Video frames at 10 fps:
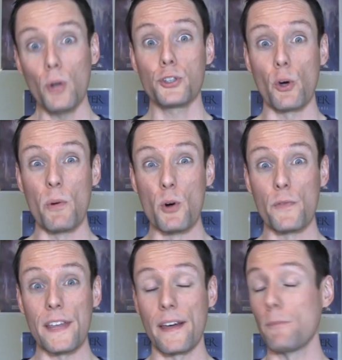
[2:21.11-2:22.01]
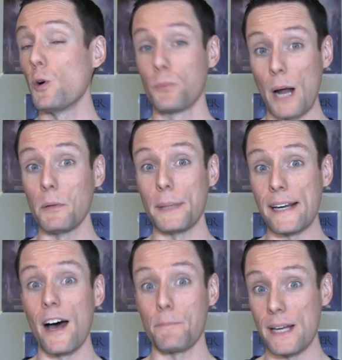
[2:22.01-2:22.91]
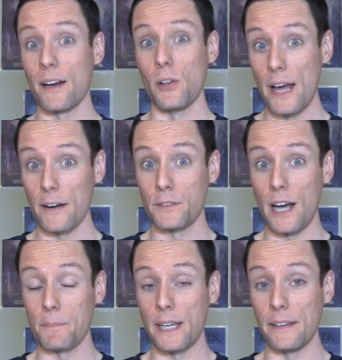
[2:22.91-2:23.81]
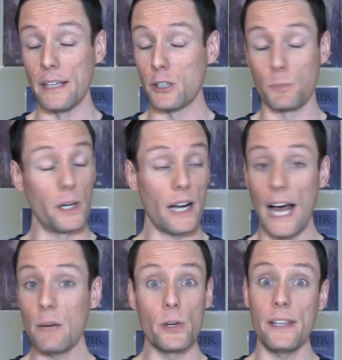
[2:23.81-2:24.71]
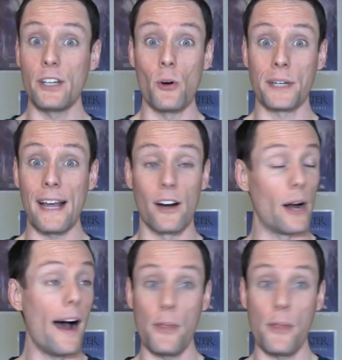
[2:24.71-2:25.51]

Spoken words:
Also a movie that will probably not be on a lot of top 10 lists, but I really don't care.